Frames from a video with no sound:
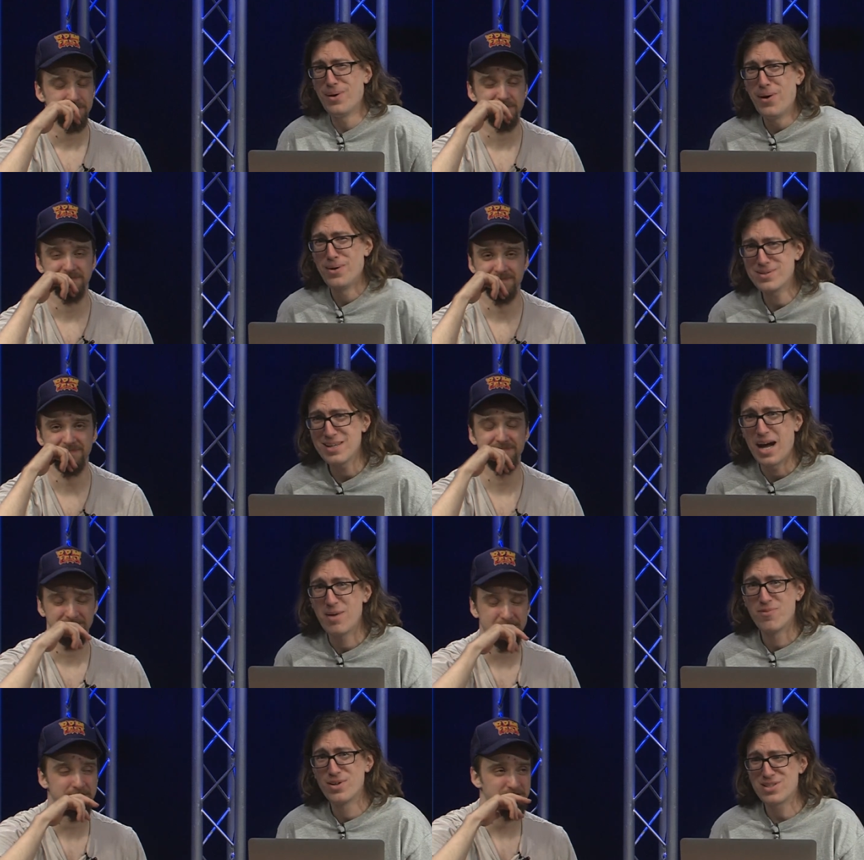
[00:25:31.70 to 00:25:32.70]
Speaker 1: the whole time
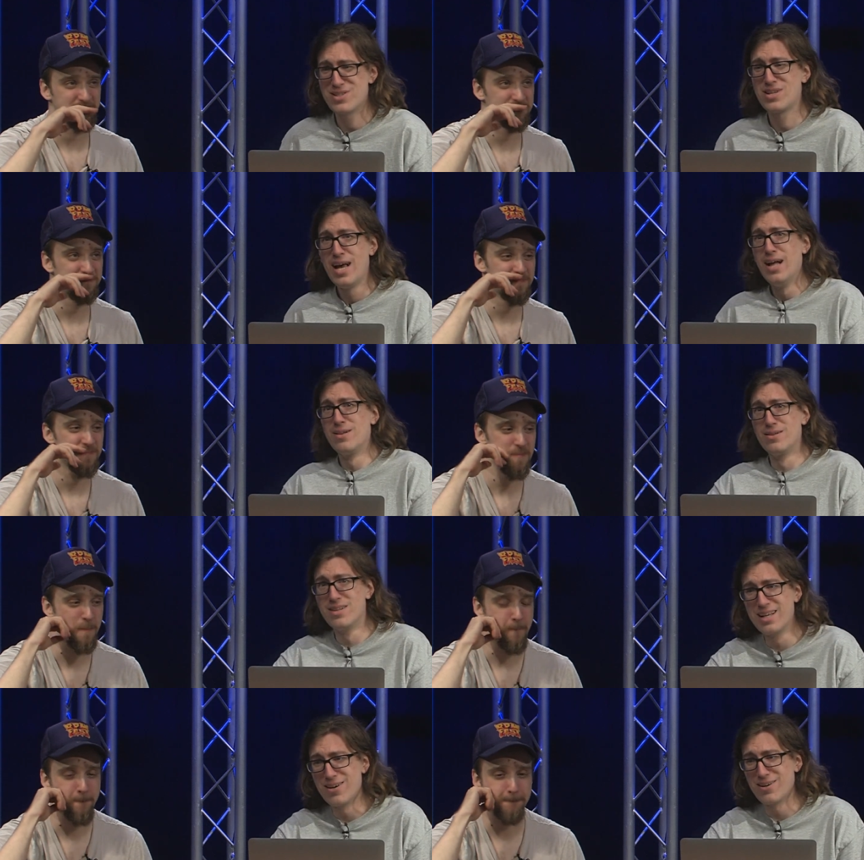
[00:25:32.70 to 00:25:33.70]
versus
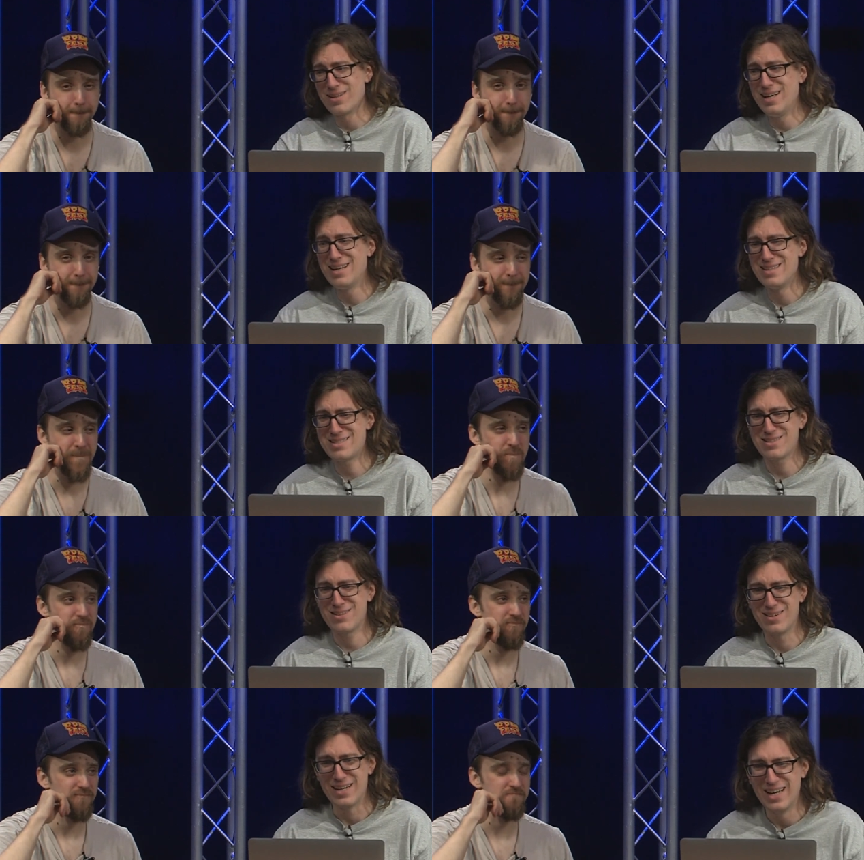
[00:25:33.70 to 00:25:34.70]
literal
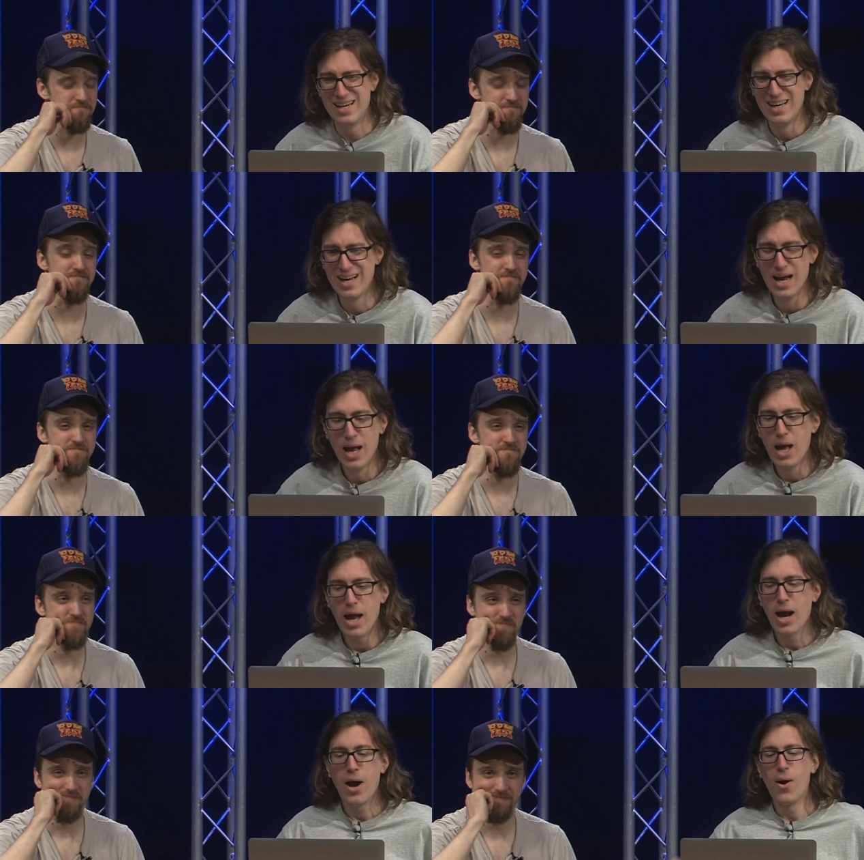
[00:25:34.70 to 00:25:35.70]
history. Mm-hmm.
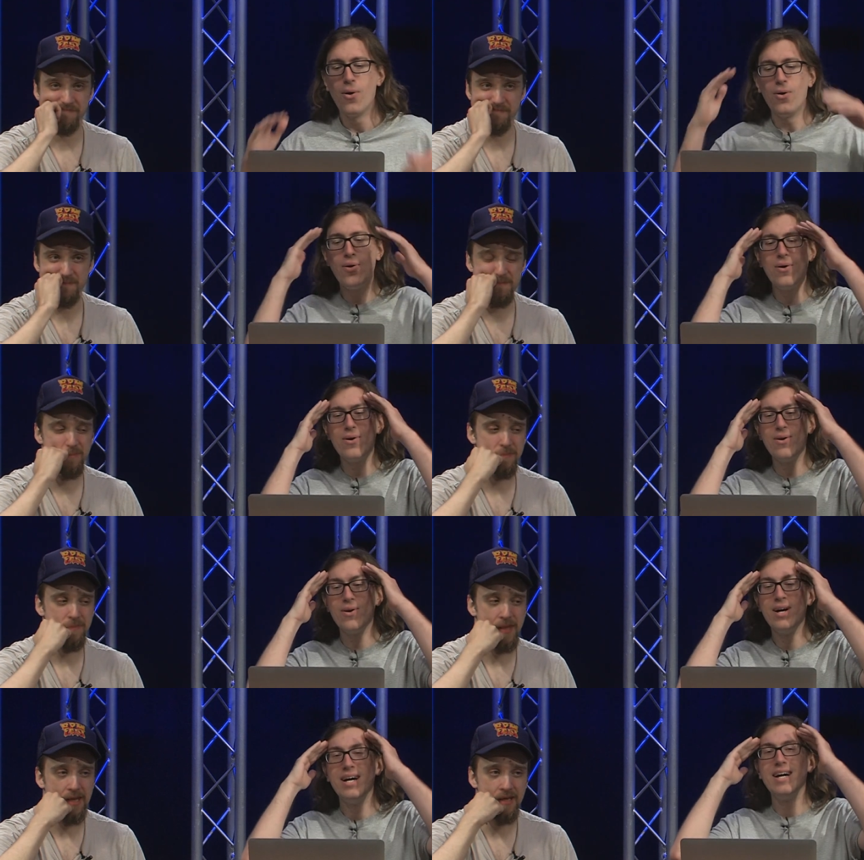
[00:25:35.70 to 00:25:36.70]
Who
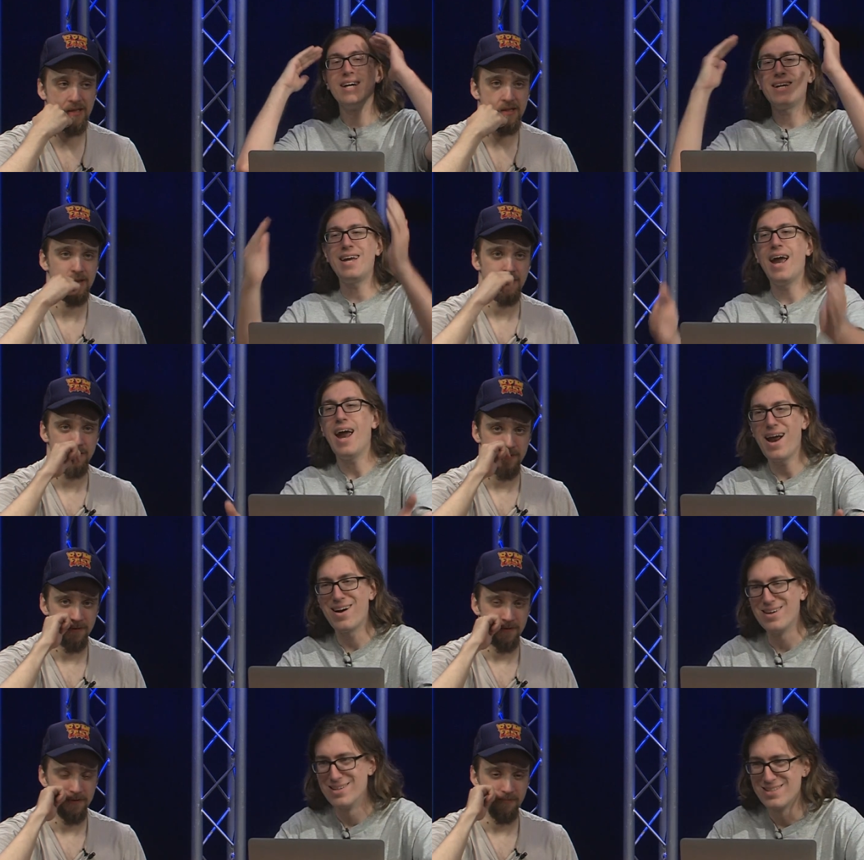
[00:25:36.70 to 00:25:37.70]

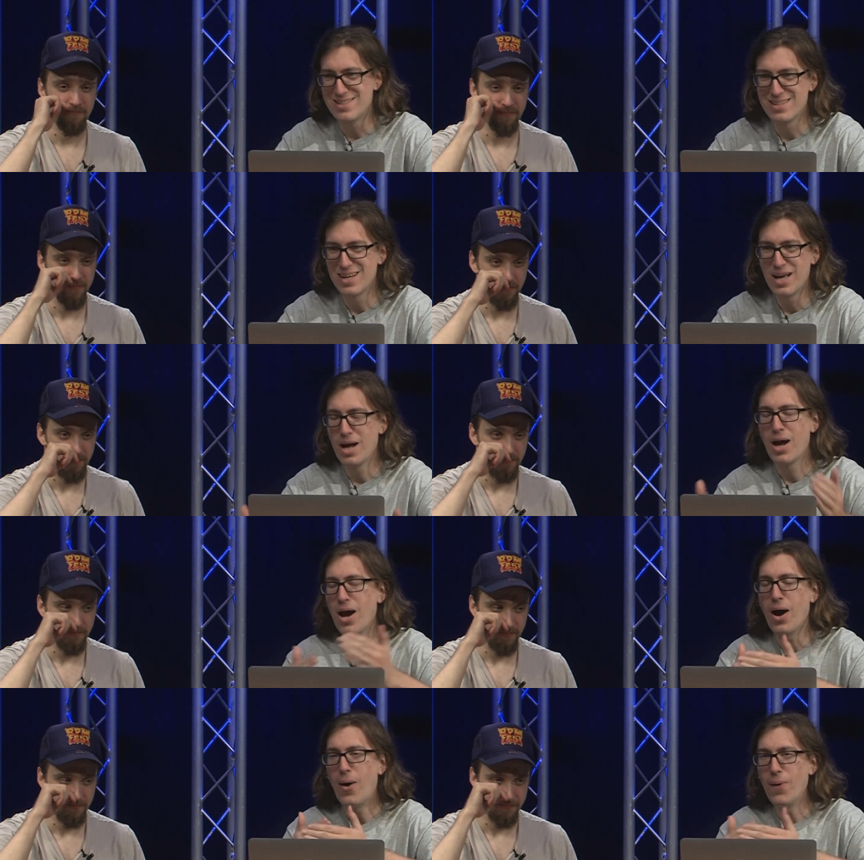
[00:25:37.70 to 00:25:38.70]
cares?
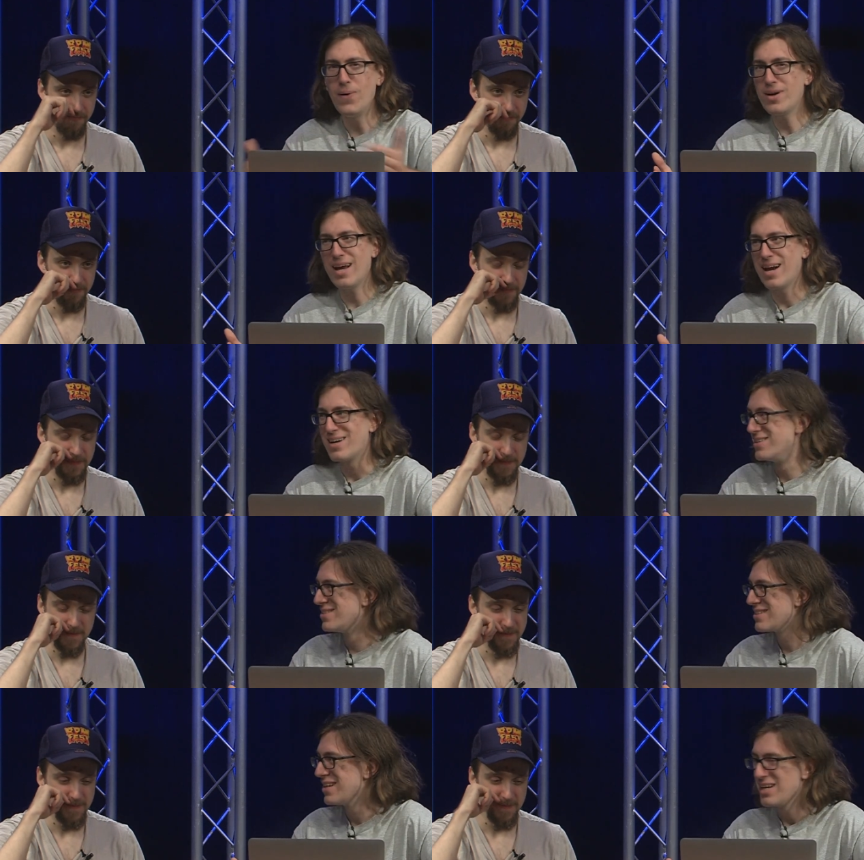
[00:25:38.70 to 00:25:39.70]
Who cares?
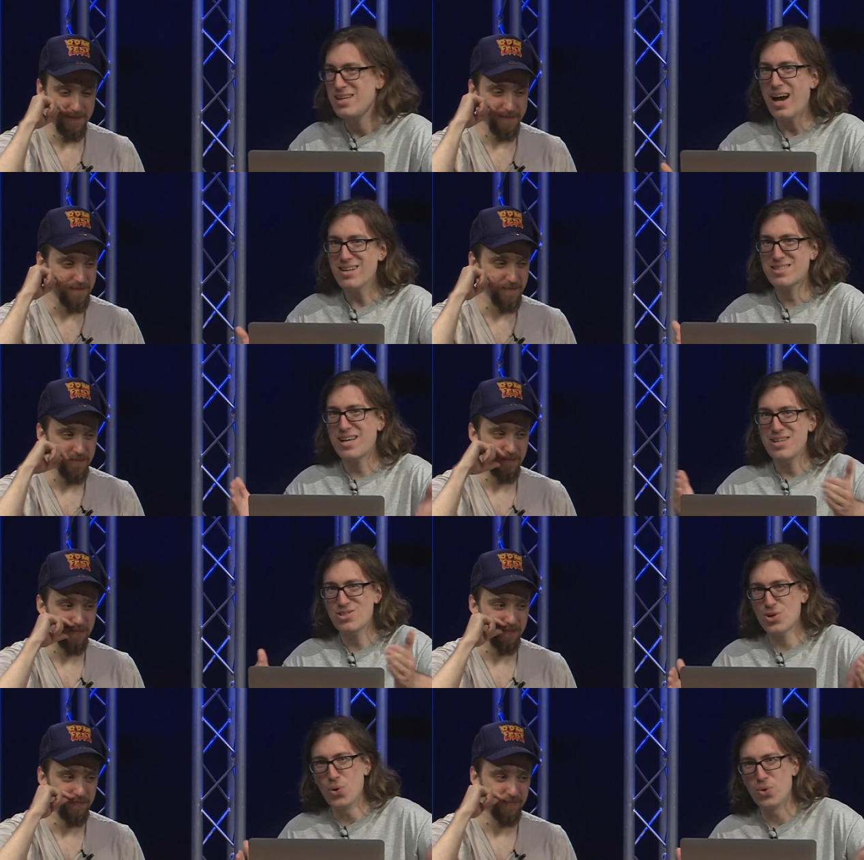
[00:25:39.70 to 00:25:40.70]
Yasuke's
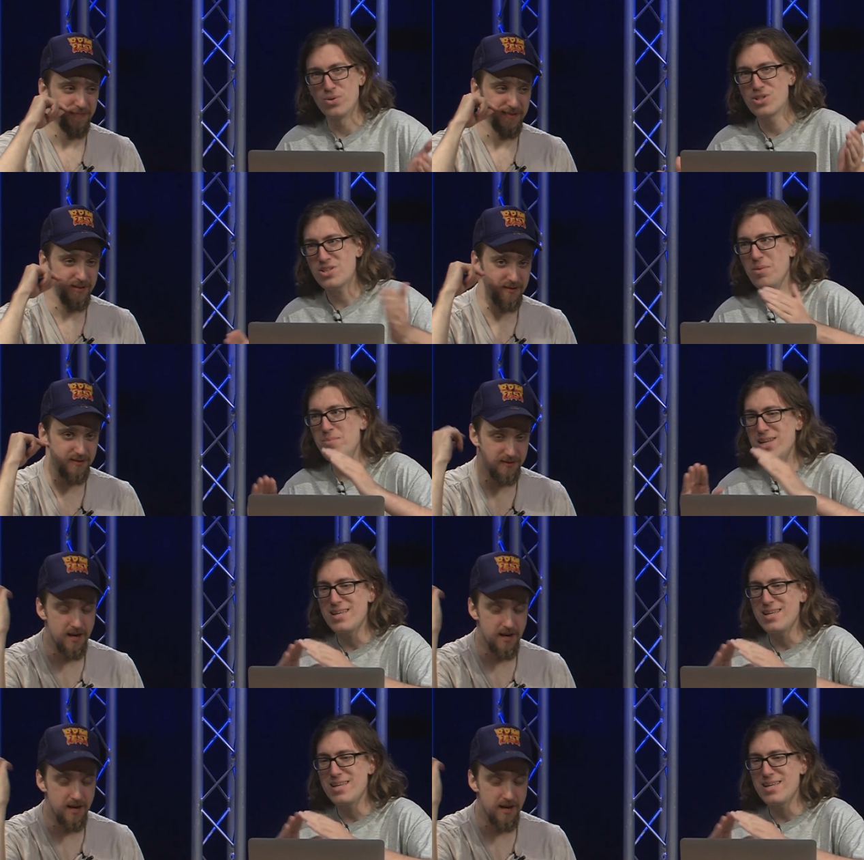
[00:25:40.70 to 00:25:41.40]
cool. Just admit